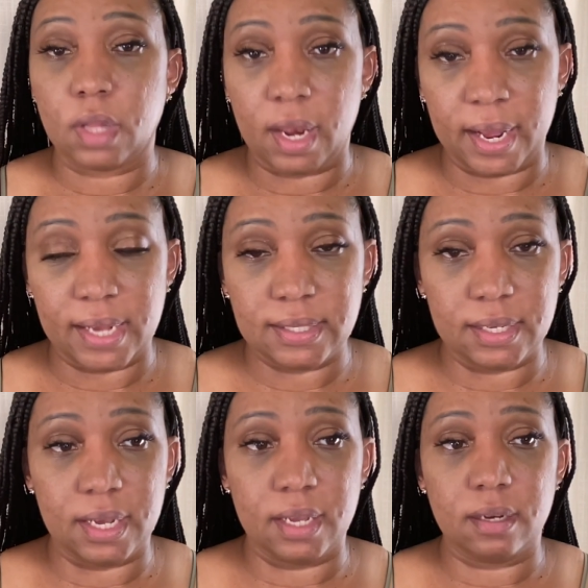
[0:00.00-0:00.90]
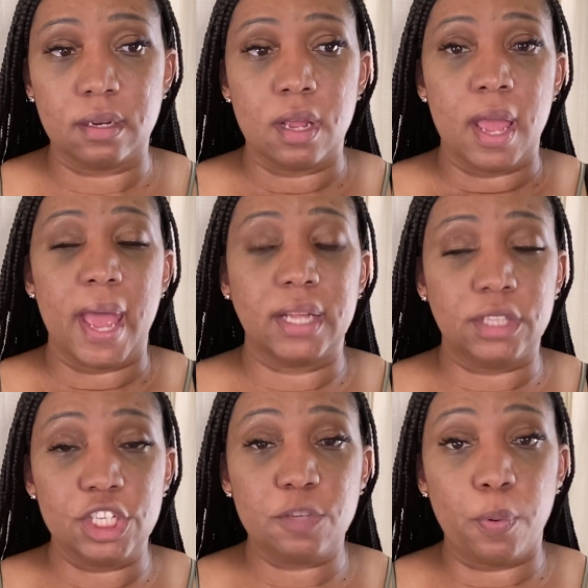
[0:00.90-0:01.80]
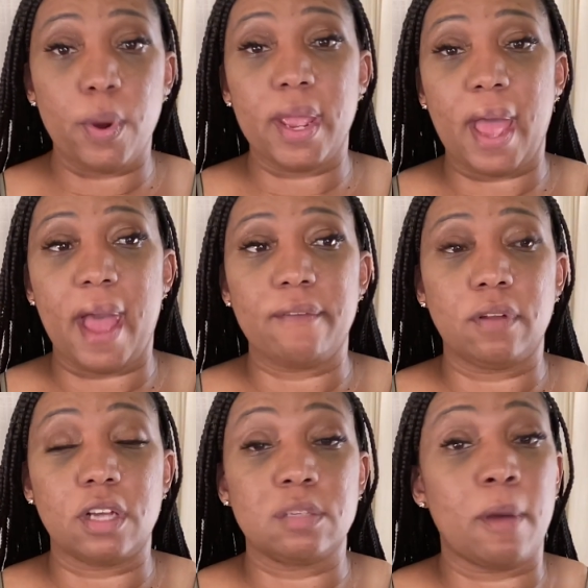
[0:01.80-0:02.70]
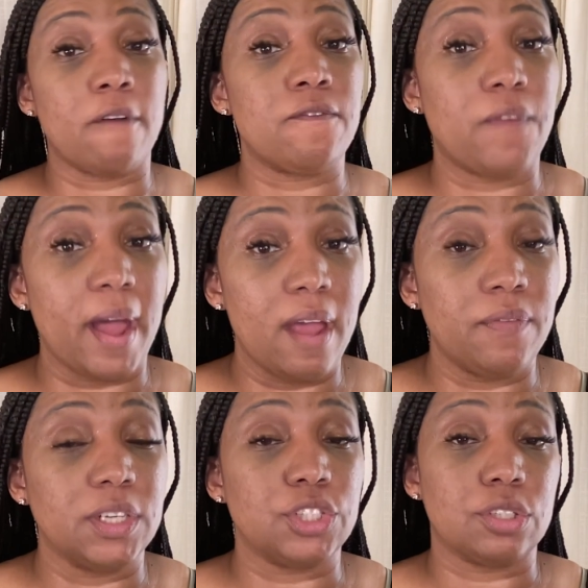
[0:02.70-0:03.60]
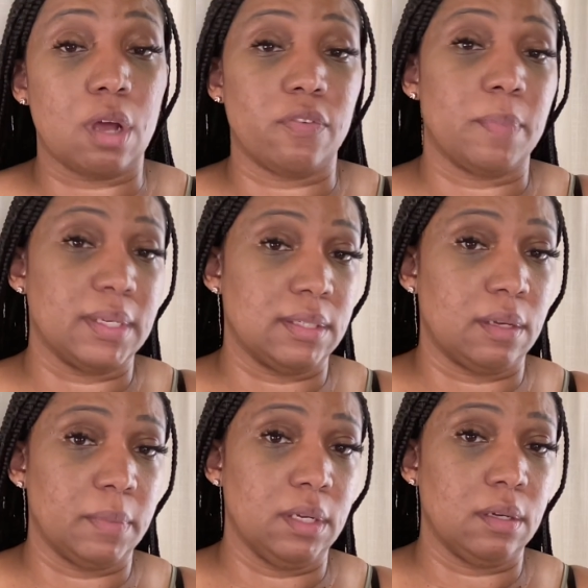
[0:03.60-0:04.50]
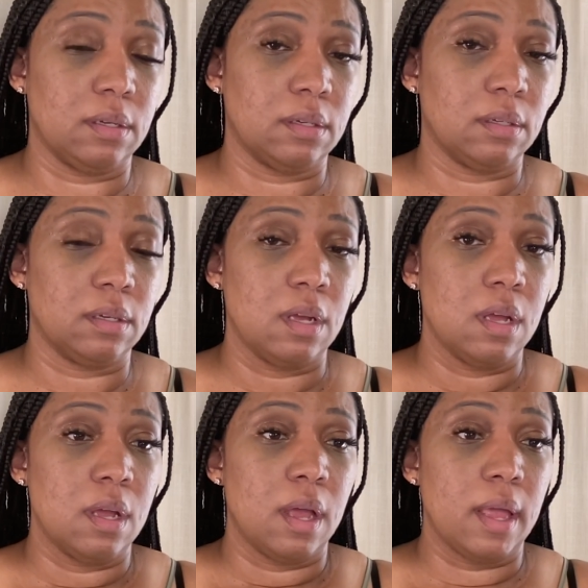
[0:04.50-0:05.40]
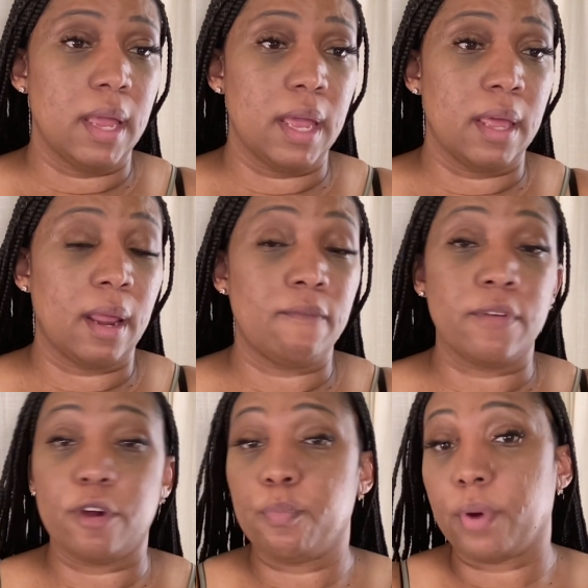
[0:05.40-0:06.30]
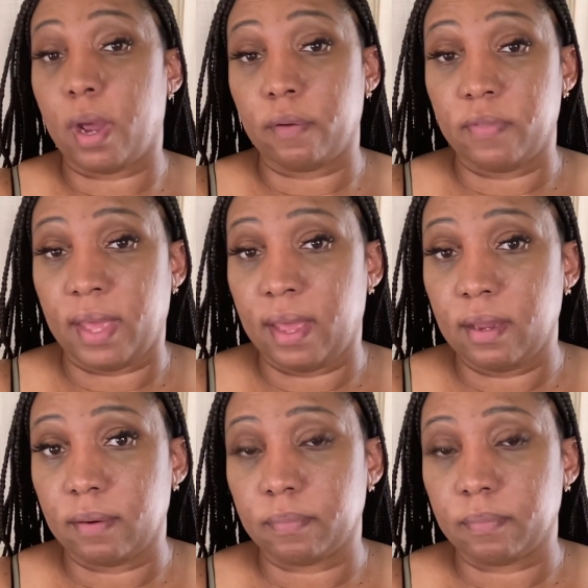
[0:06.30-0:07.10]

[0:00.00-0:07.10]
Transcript: Like I said, at this point, I've lost about 5 inches off my stomach, and I'm very proud of that.